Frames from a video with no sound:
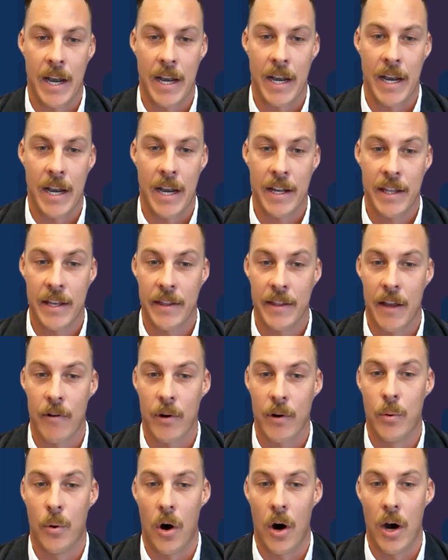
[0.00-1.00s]
anything that
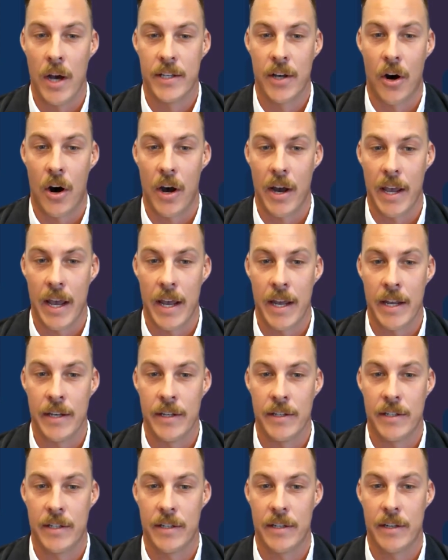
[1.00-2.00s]
requires high-end
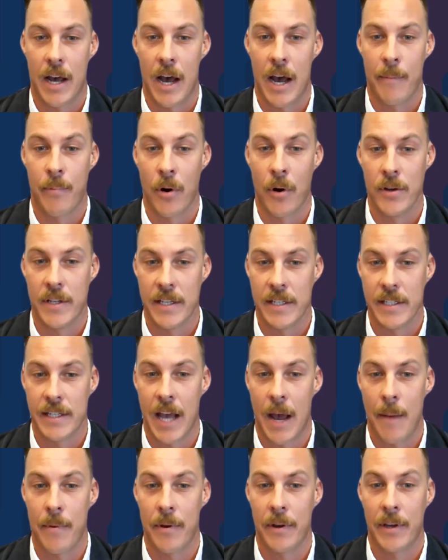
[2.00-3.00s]
processing
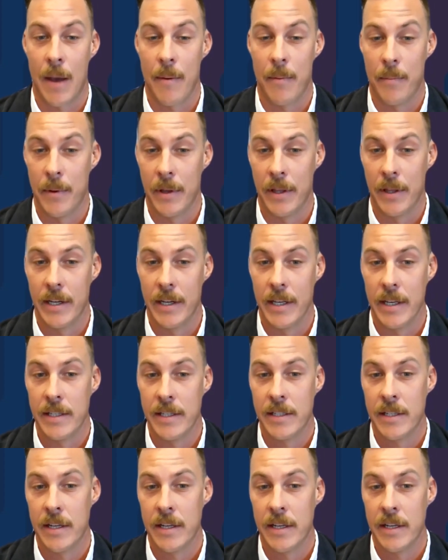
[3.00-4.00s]

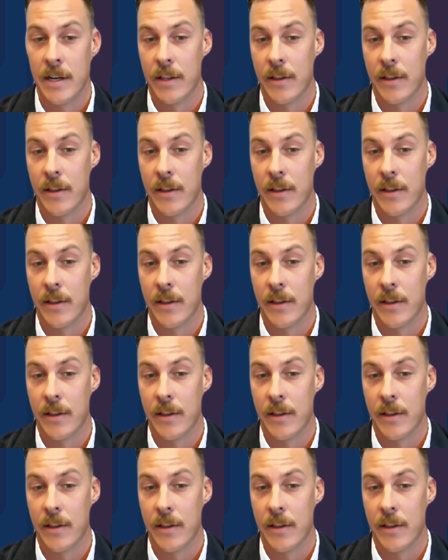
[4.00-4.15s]
capabilities. The